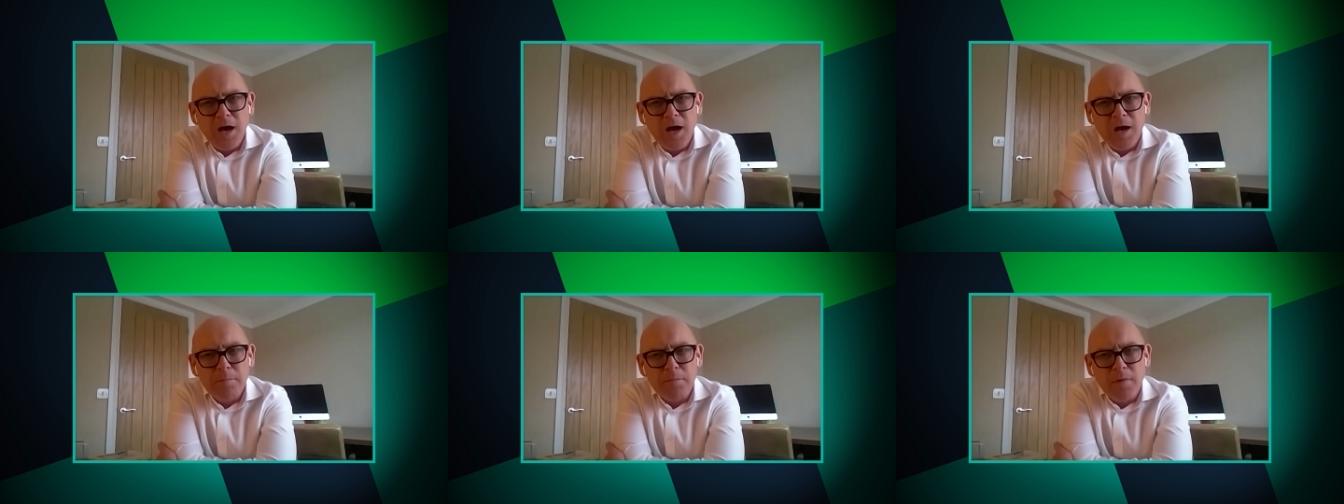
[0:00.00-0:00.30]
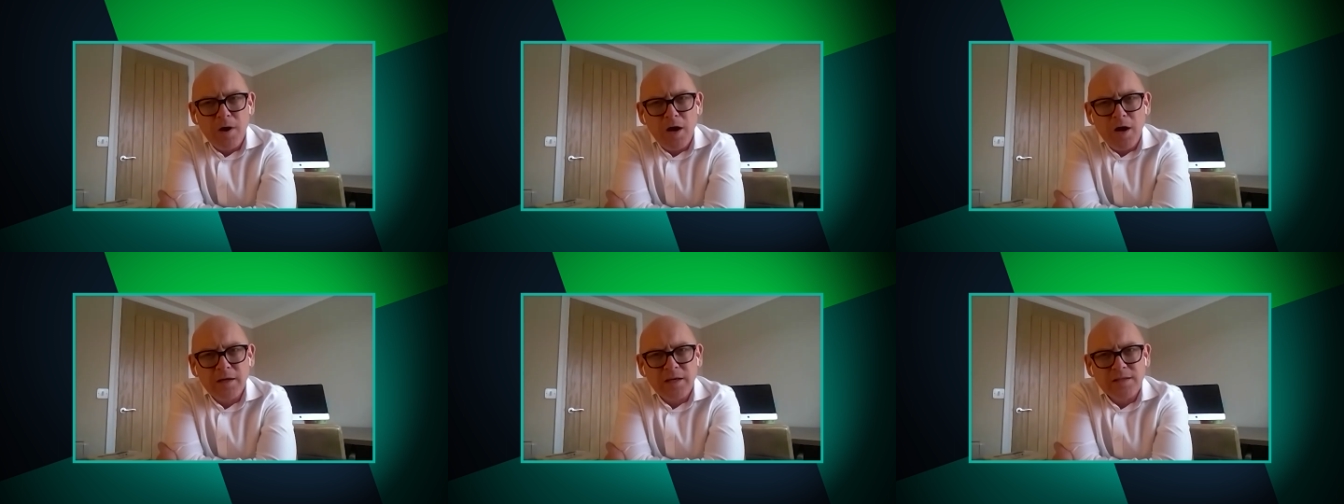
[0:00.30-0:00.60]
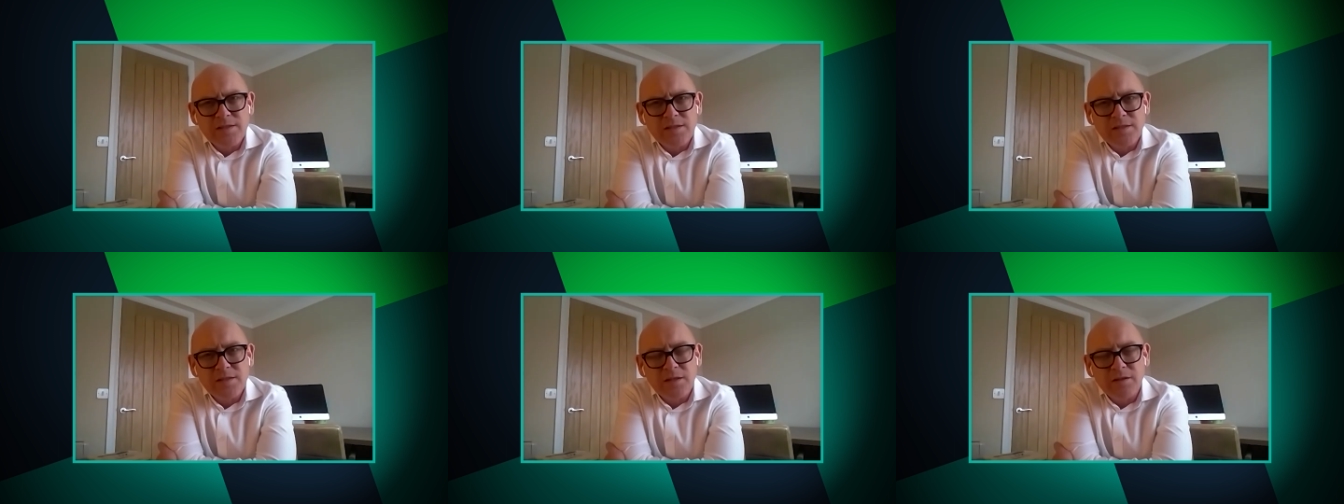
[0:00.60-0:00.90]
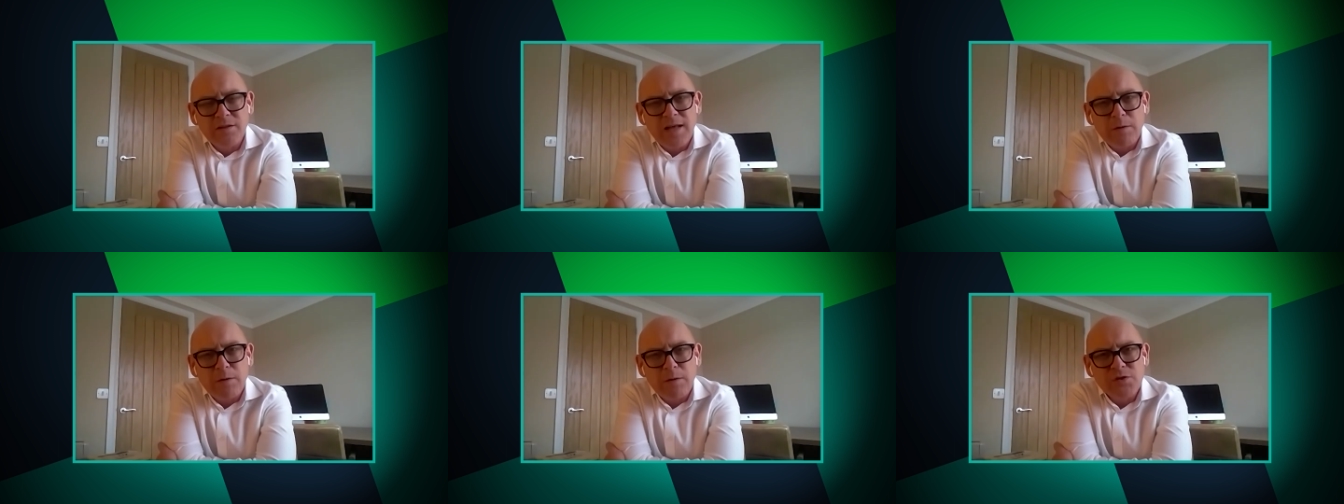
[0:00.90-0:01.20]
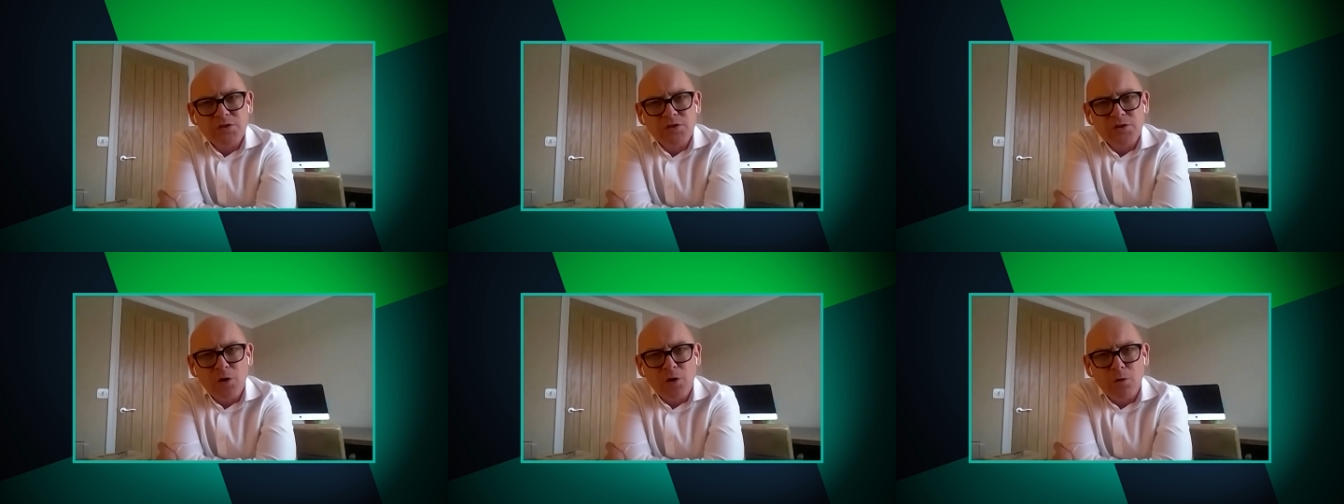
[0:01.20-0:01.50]
uh, market until that
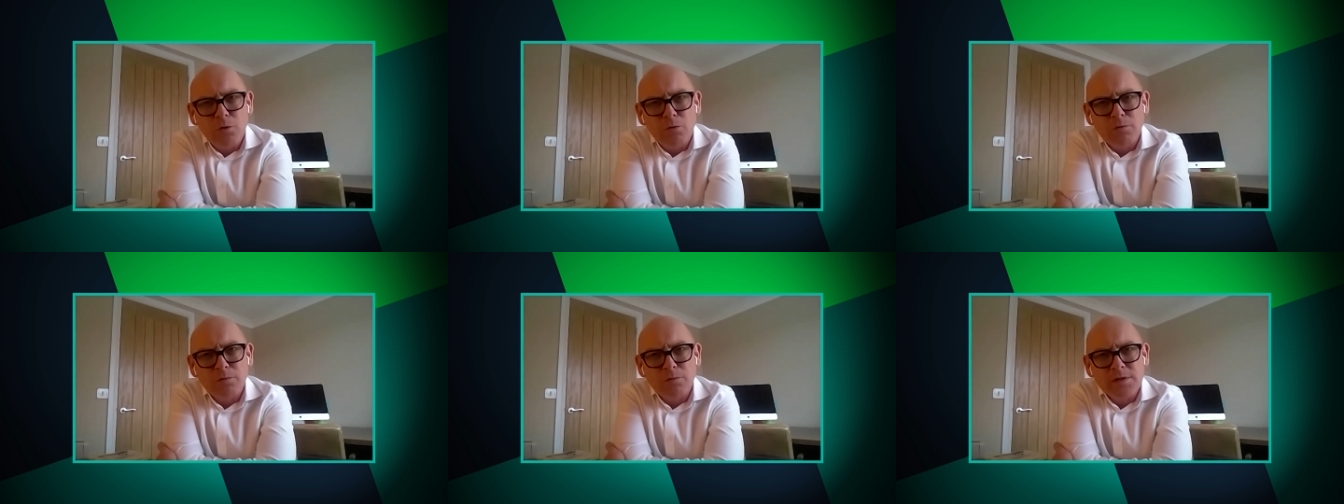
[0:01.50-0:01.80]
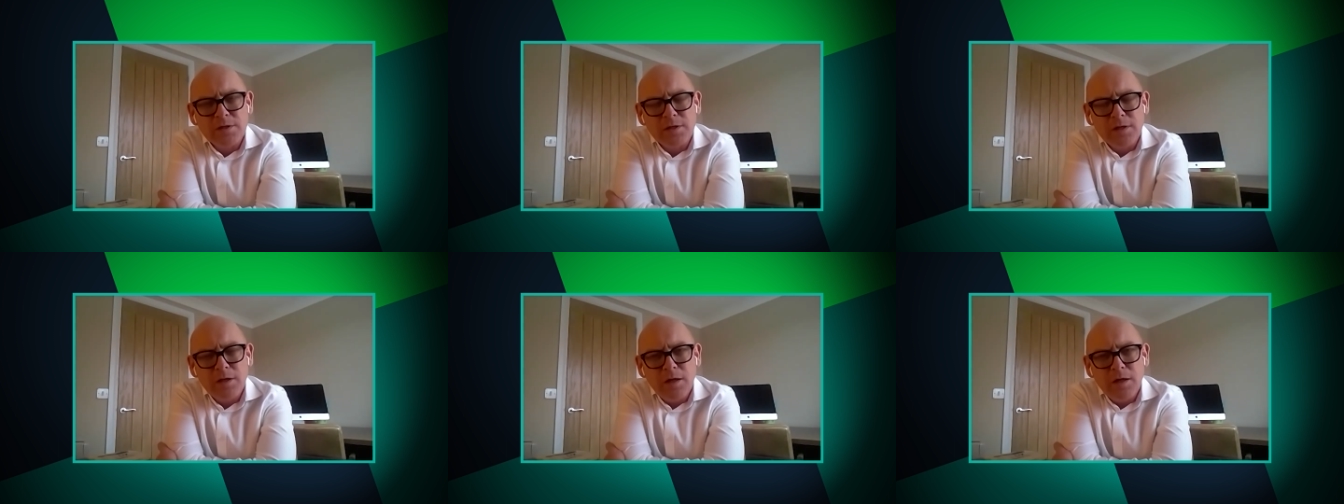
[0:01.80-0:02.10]
was sold